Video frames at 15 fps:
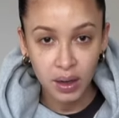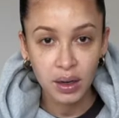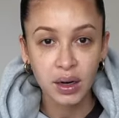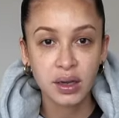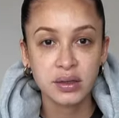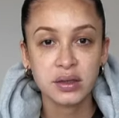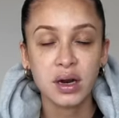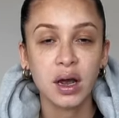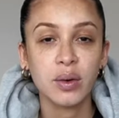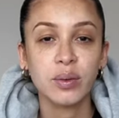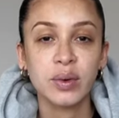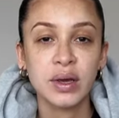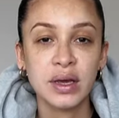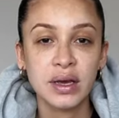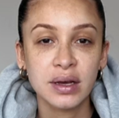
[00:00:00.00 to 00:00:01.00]
Last night
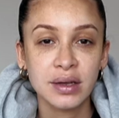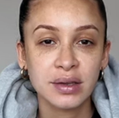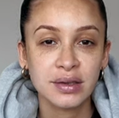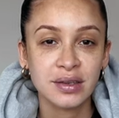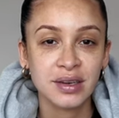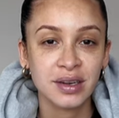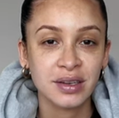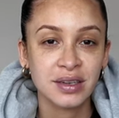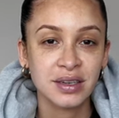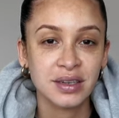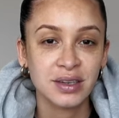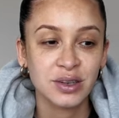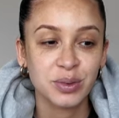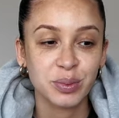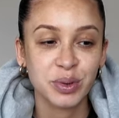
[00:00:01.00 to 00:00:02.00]
we started
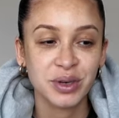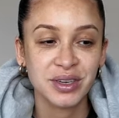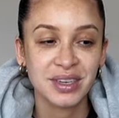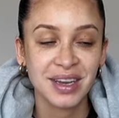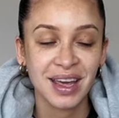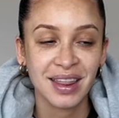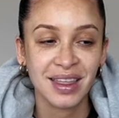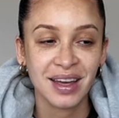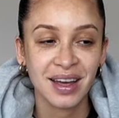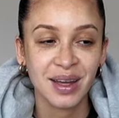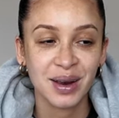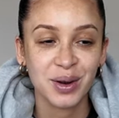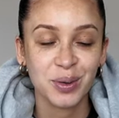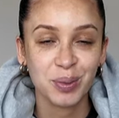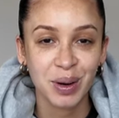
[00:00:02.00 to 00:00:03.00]
to put together a
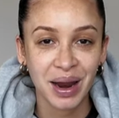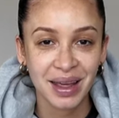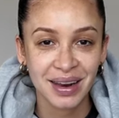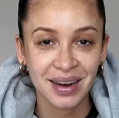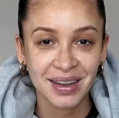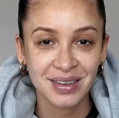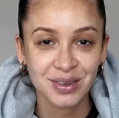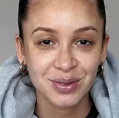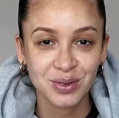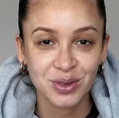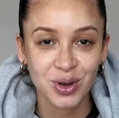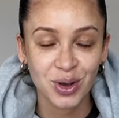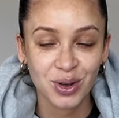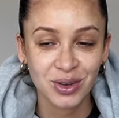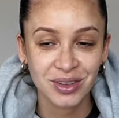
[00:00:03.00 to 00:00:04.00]
little playlist of
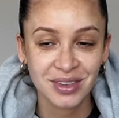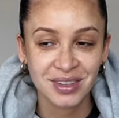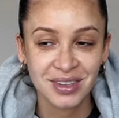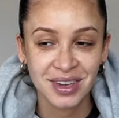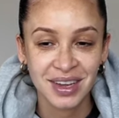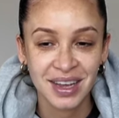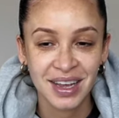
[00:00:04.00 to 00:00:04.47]
songs,